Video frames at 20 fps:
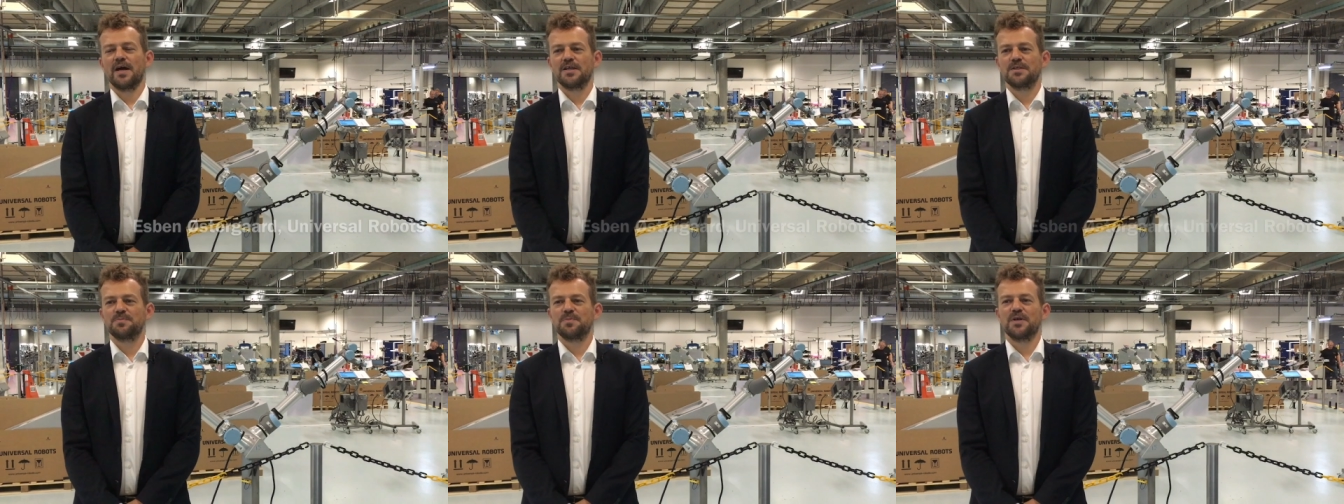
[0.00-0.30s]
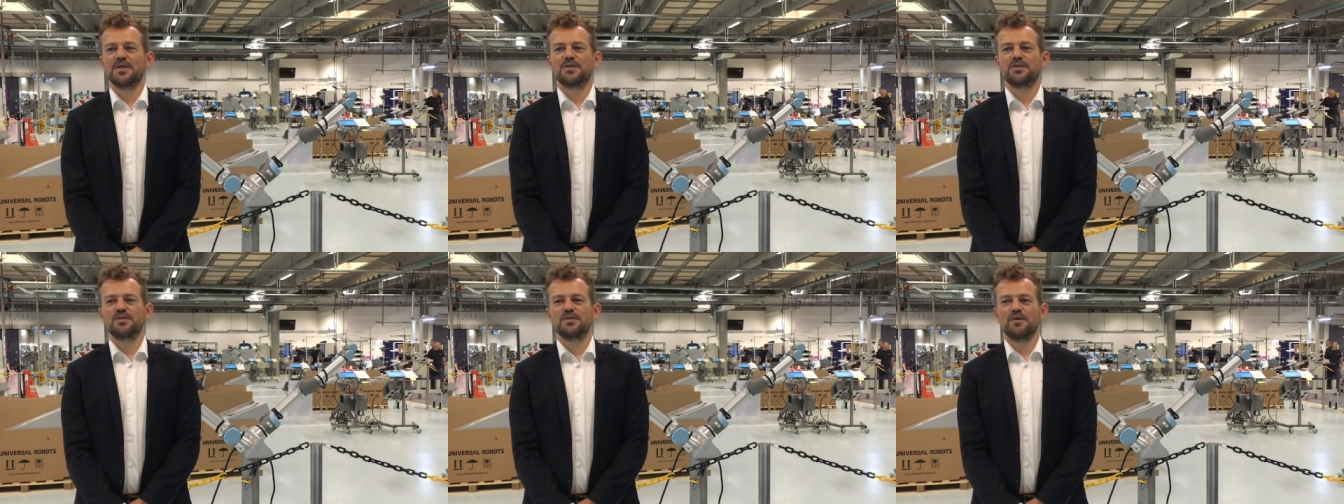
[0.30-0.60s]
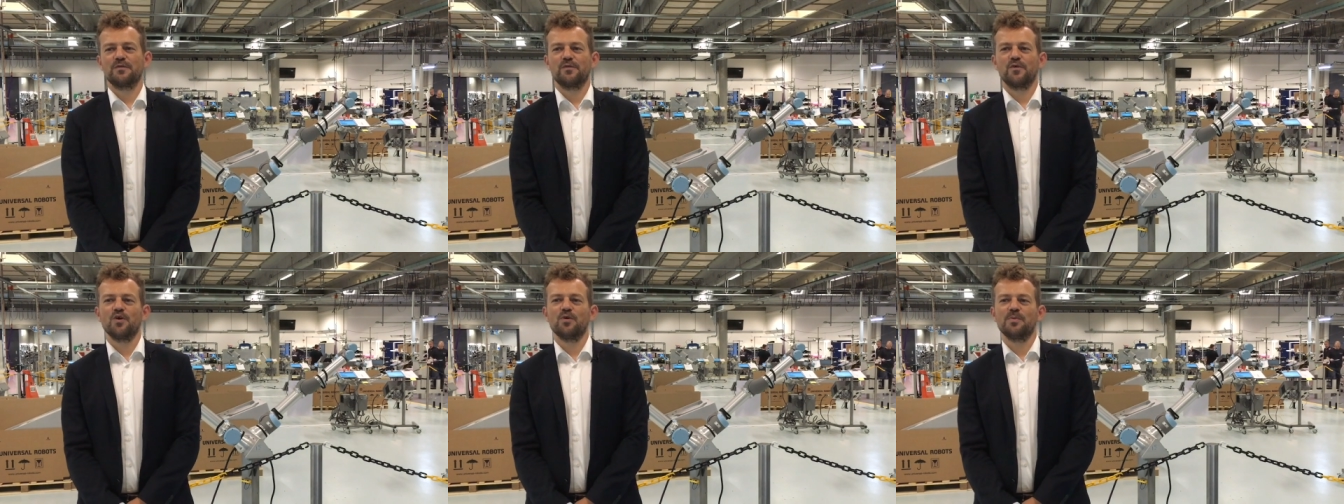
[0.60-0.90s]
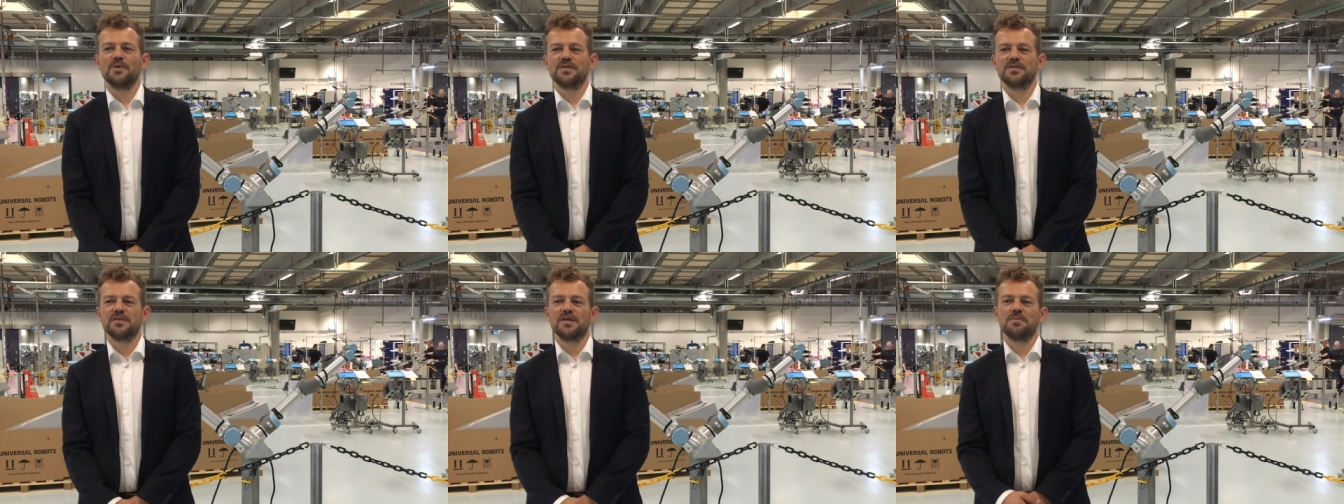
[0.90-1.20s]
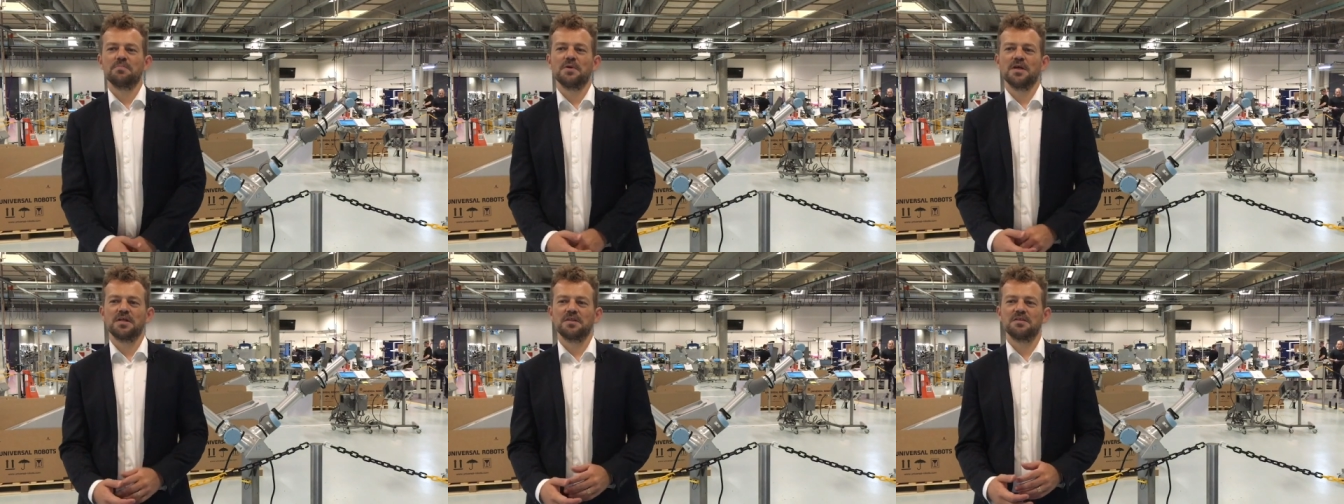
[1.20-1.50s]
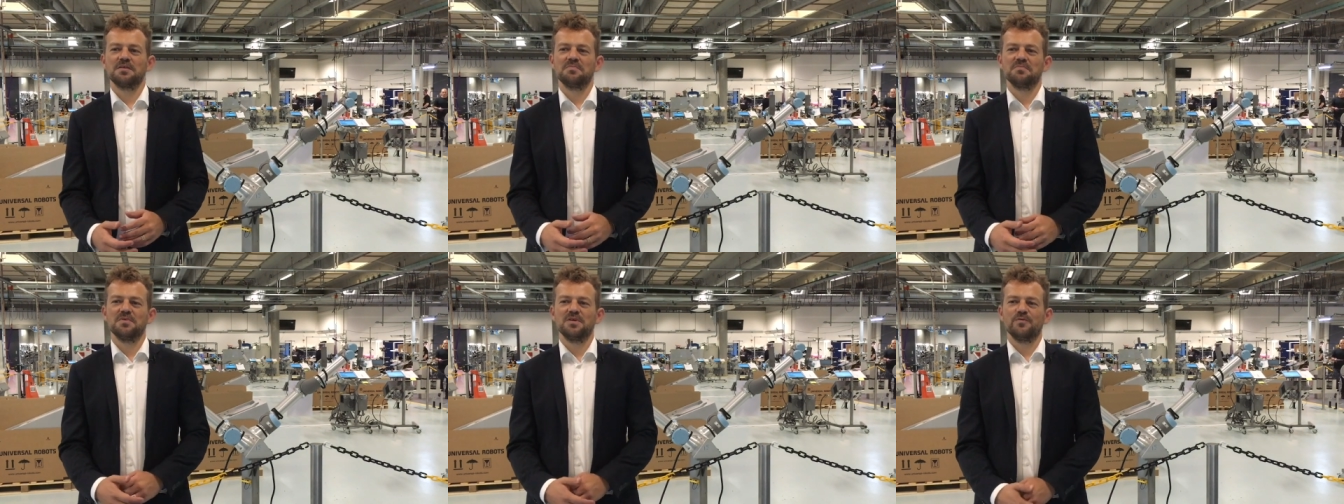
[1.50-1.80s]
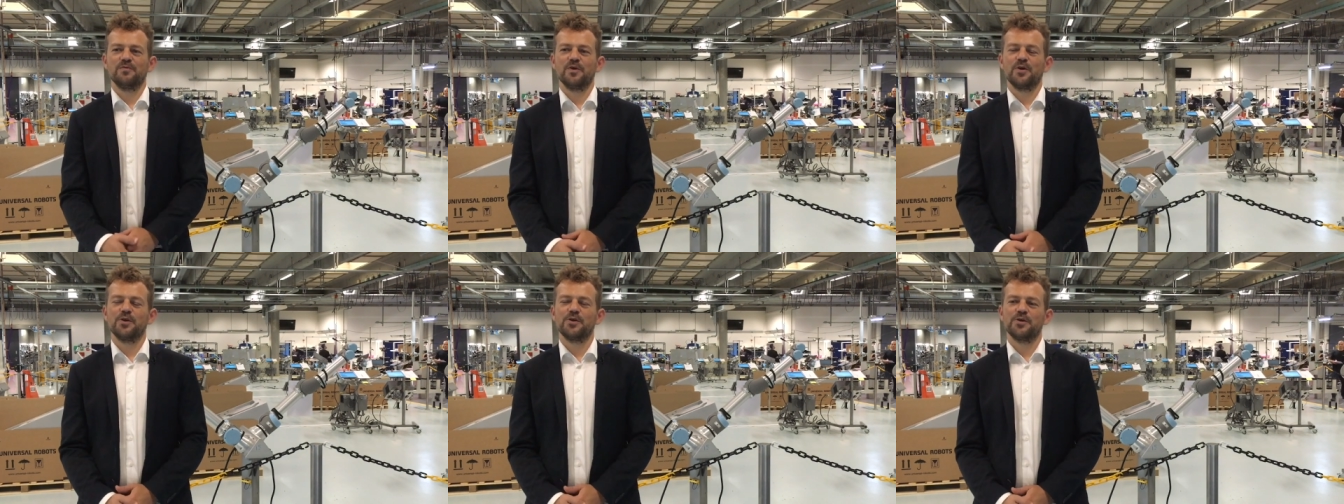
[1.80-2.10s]
aspects of robots that make them uh,
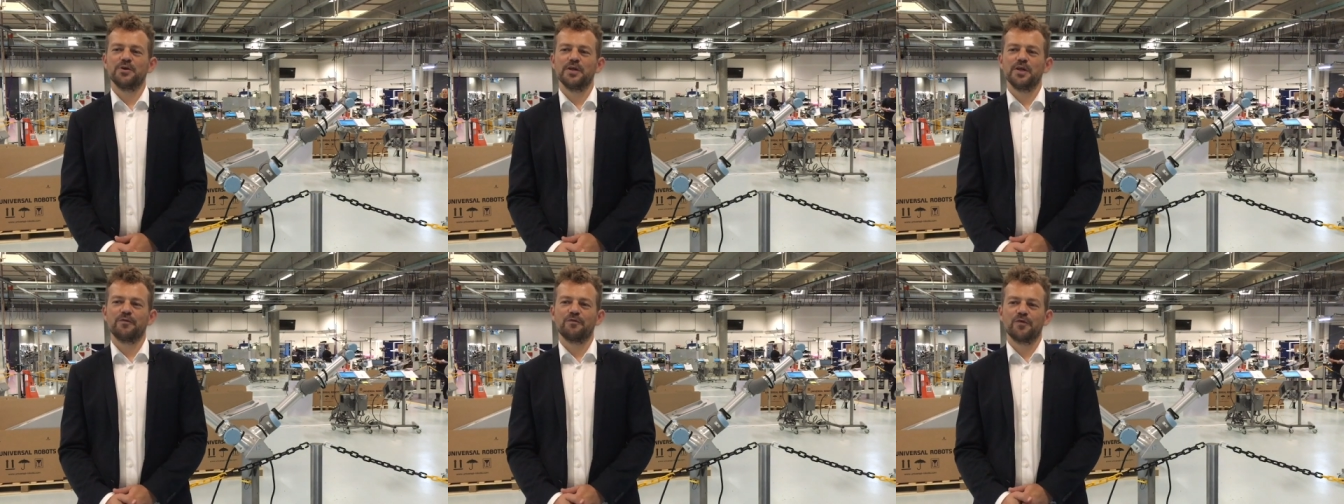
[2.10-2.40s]
very unique.